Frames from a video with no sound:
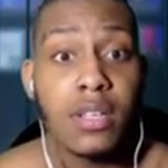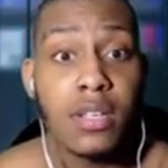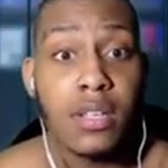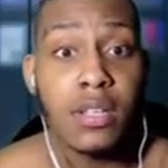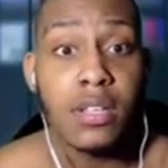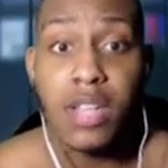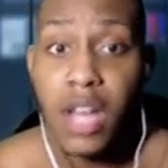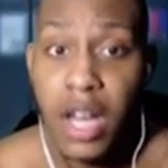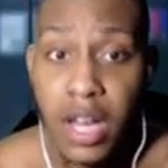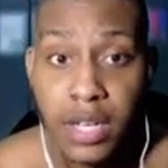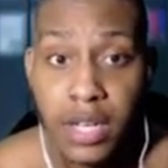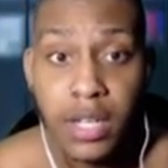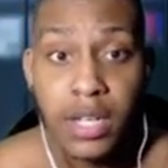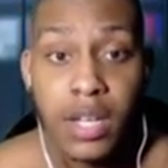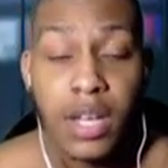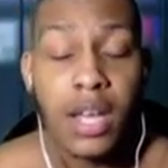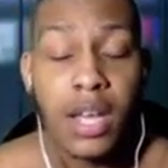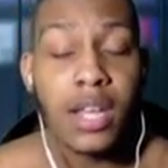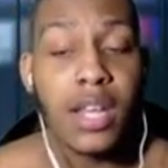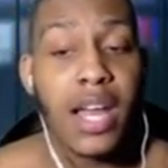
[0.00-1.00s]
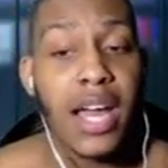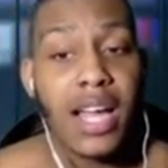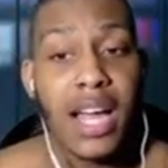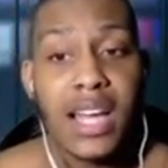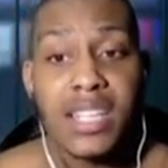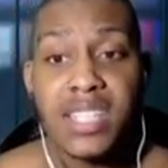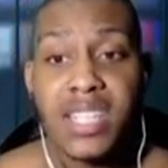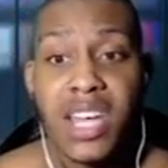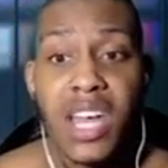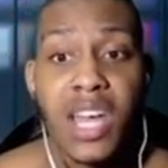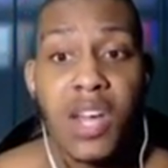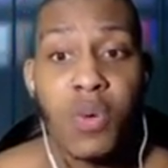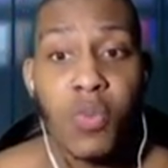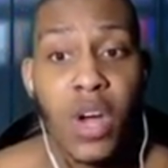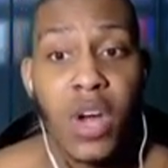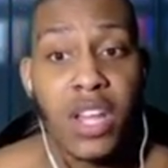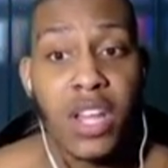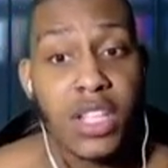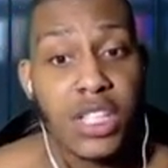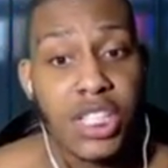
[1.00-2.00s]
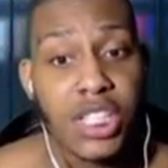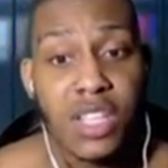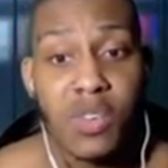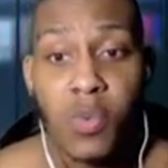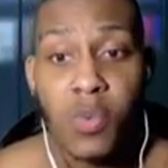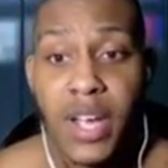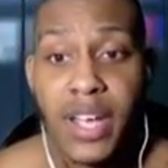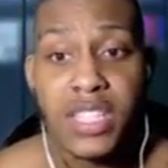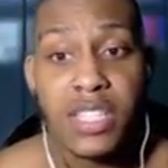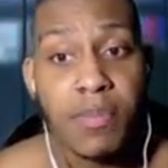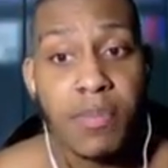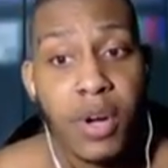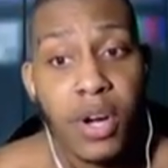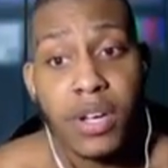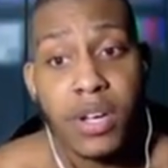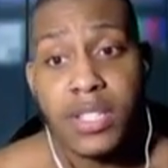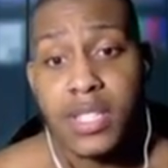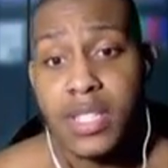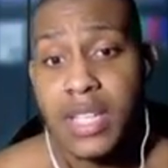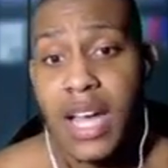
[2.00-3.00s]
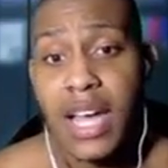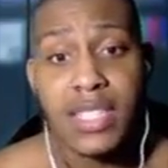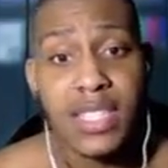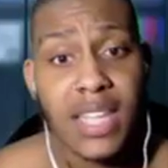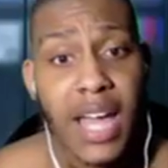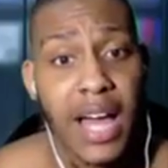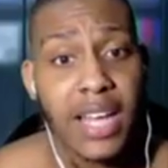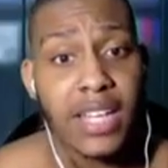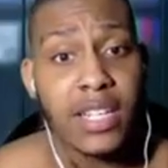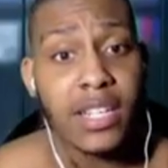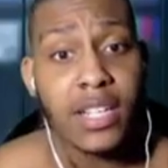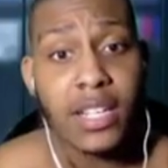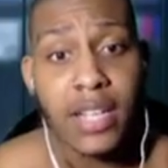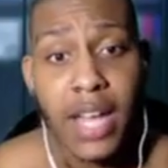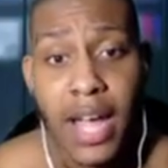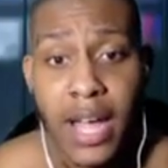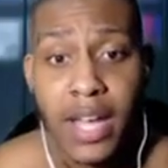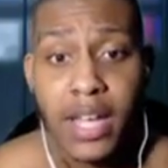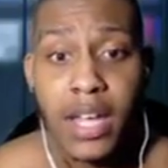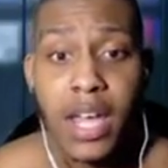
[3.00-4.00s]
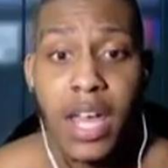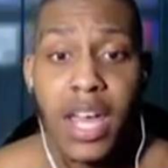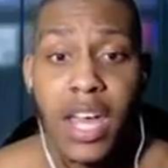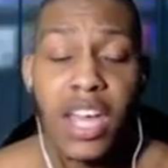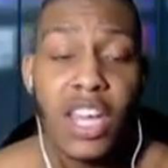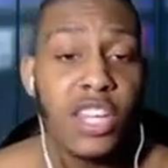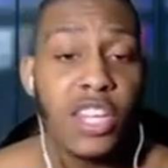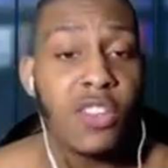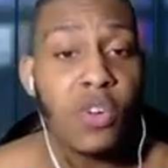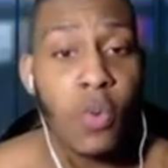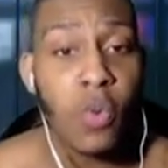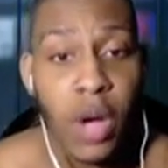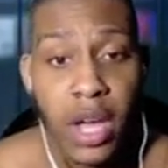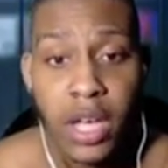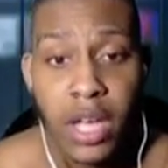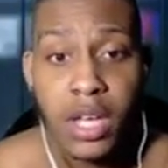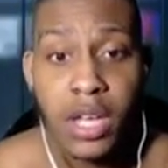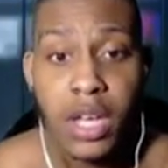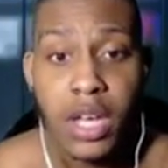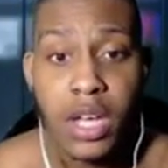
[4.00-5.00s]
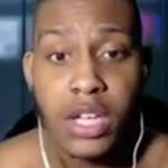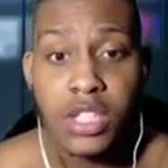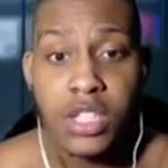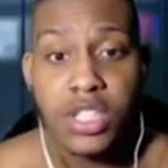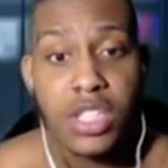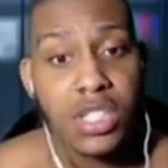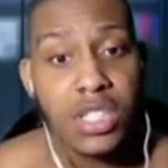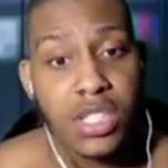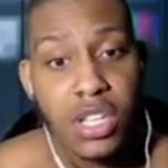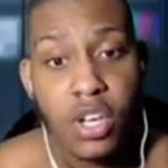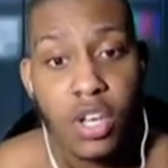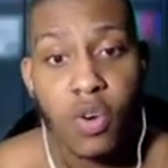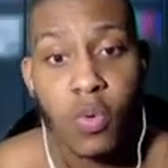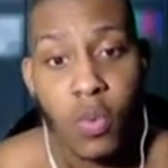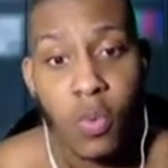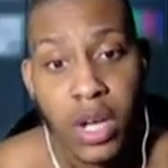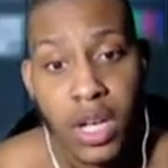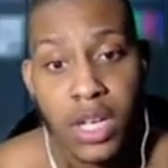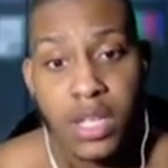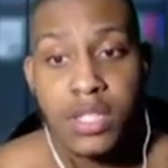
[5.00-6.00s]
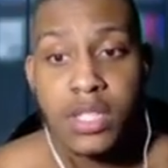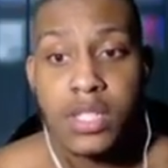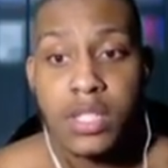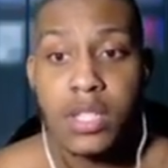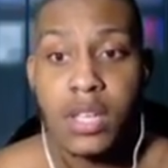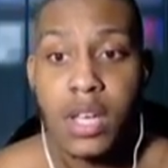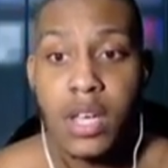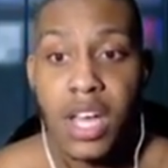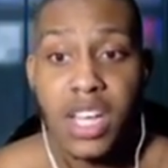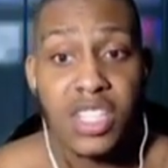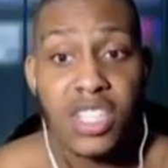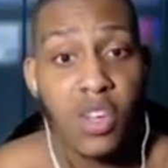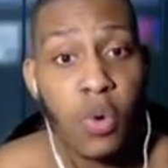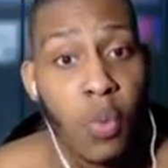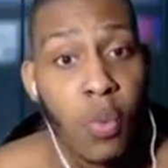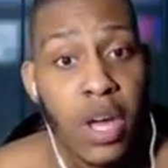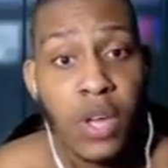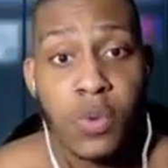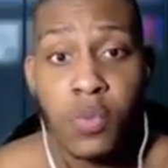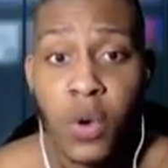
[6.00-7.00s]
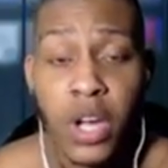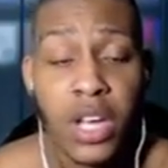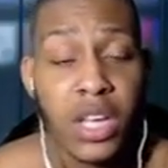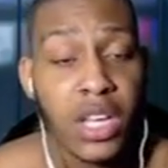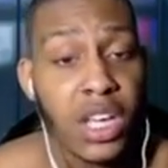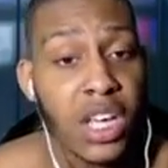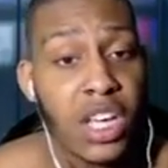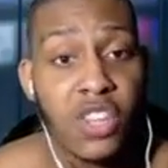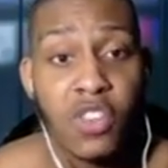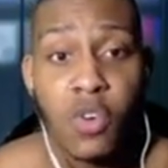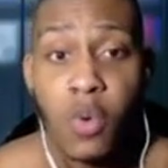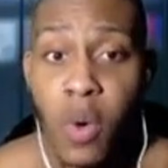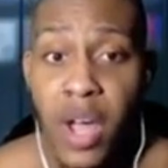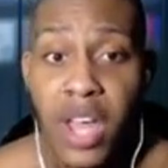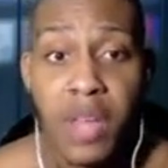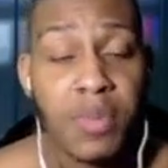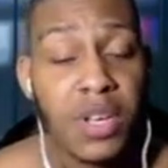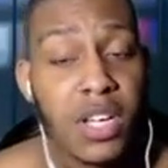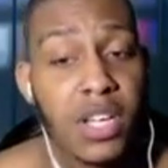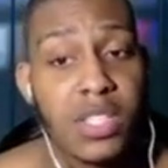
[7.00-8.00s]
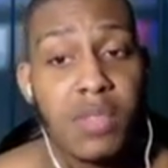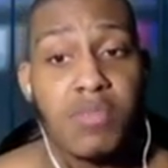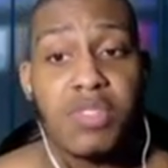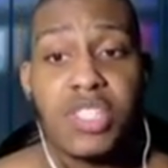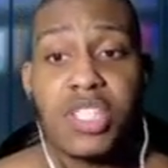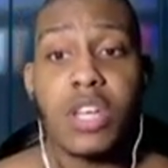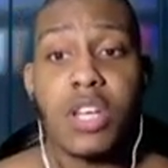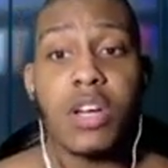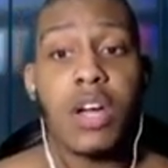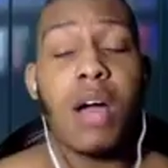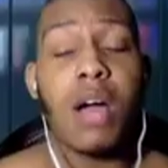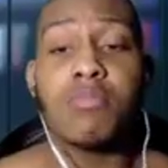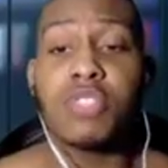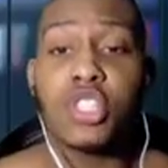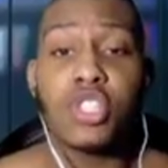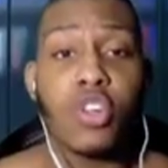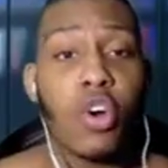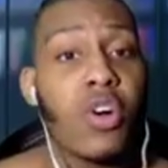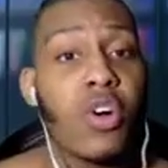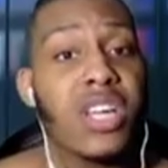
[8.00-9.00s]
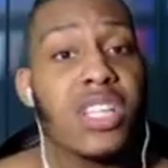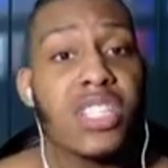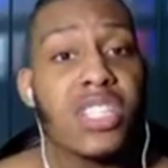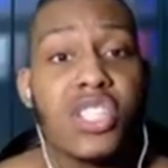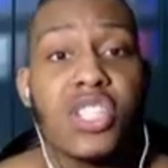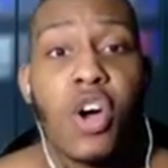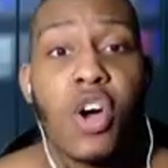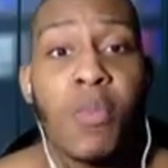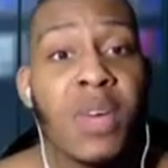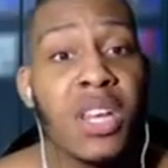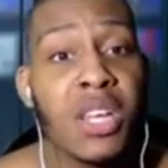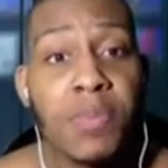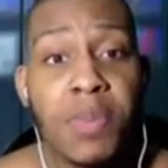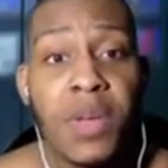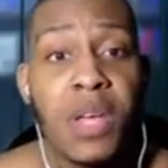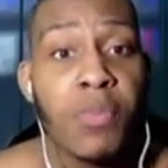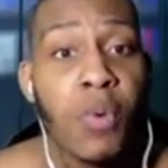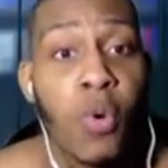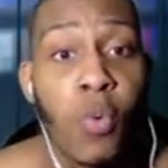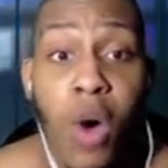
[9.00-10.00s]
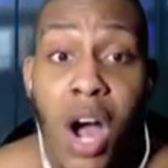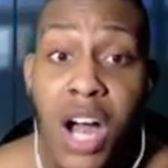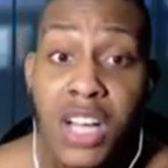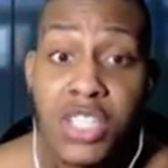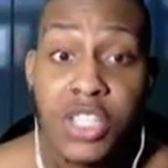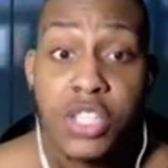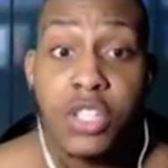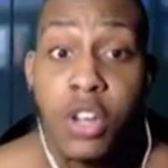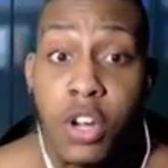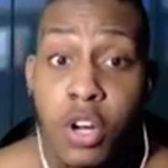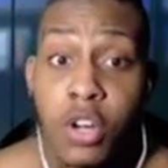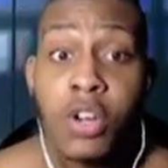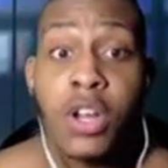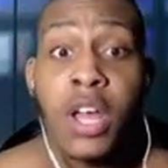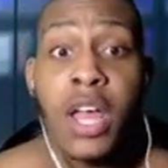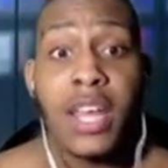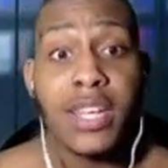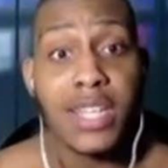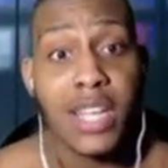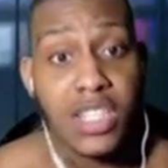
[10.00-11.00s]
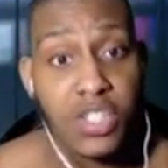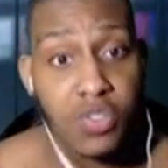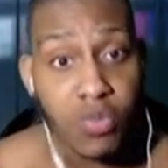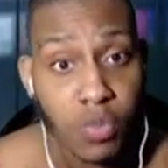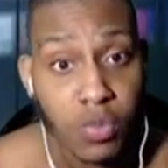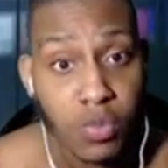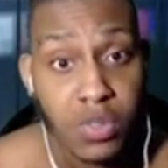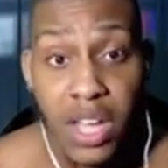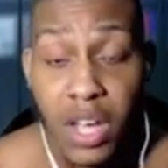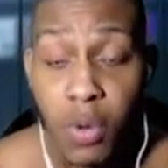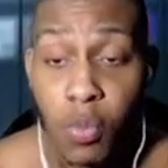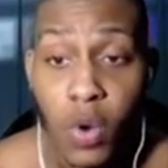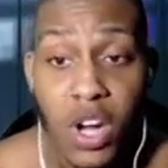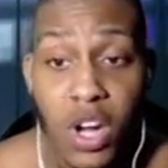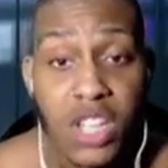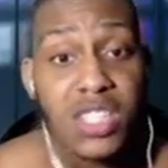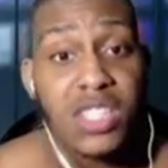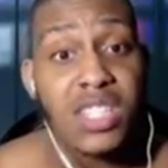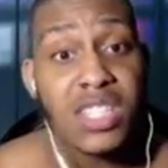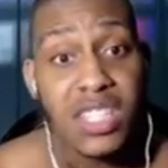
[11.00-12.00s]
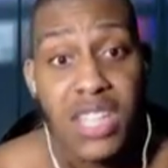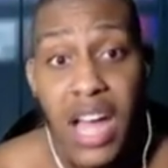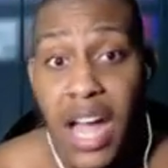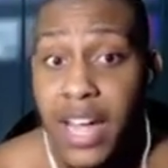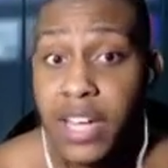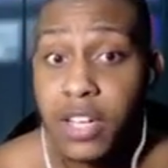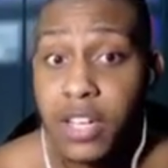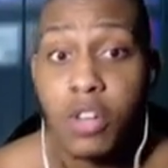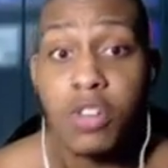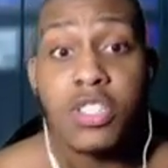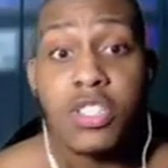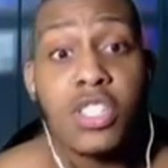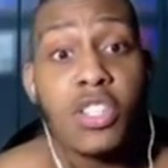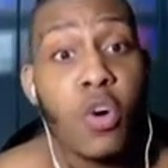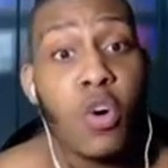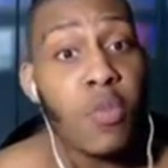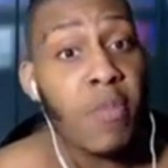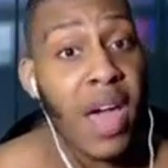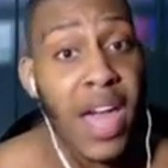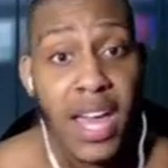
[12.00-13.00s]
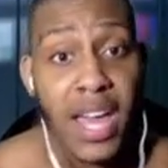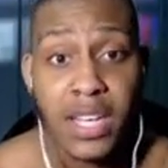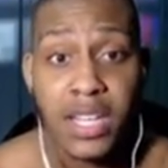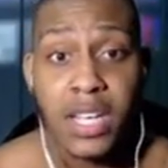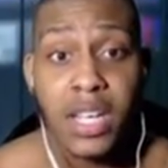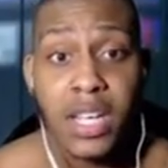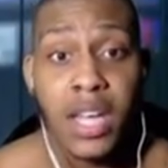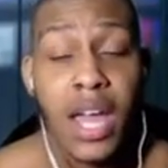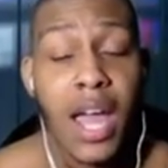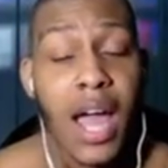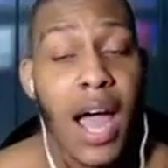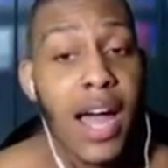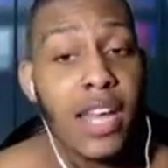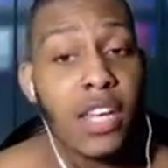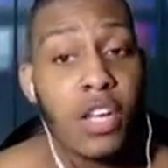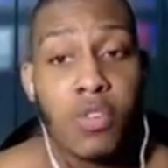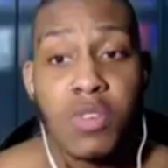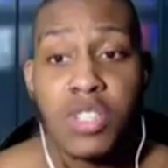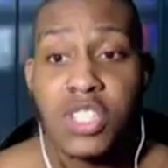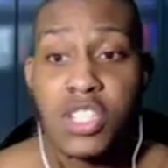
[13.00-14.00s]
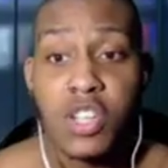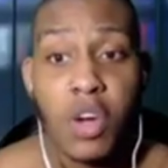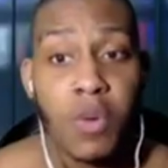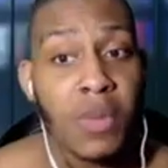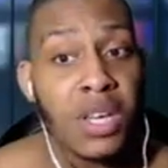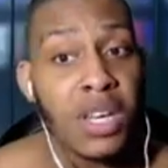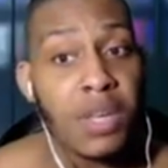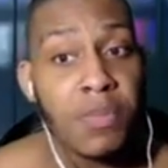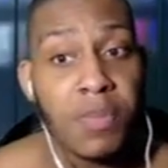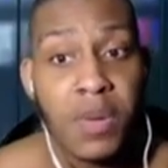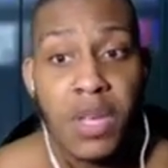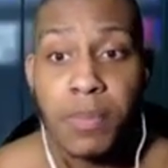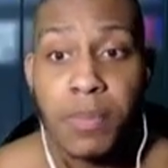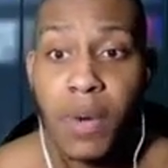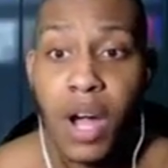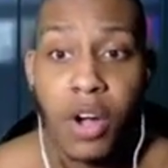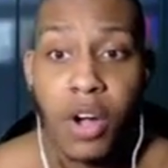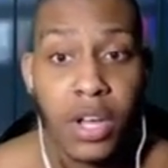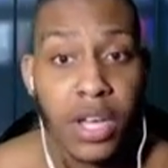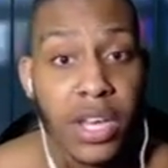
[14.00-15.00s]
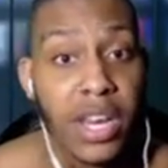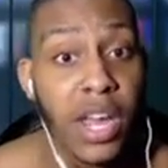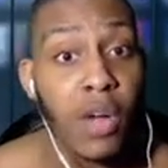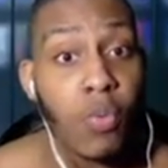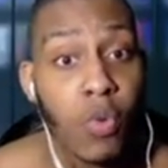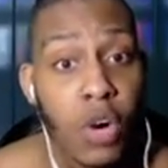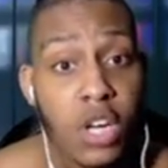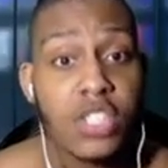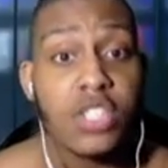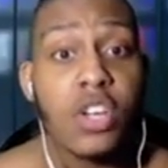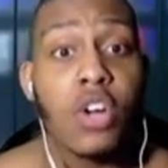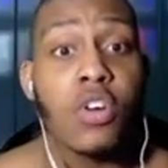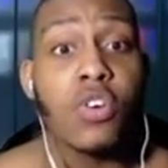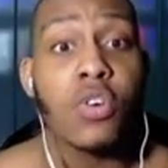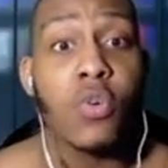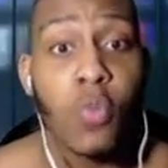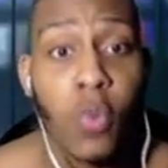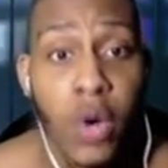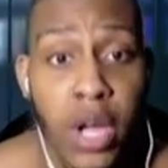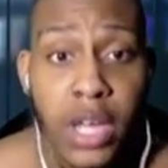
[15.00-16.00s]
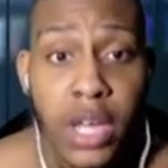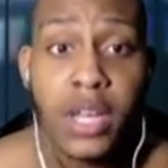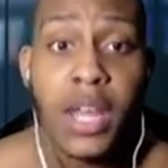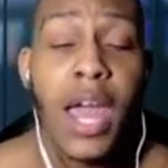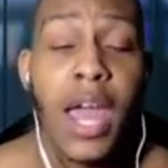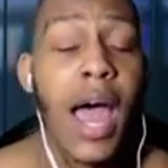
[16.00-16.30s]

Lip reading: None. Like I said, whether she wins America's Got Talent or not, either way, she still wins. It's a win-win either way, because I'm sure it's so many people watching her that wants to sign her so badly. I know it's so many people out here that wants her to win.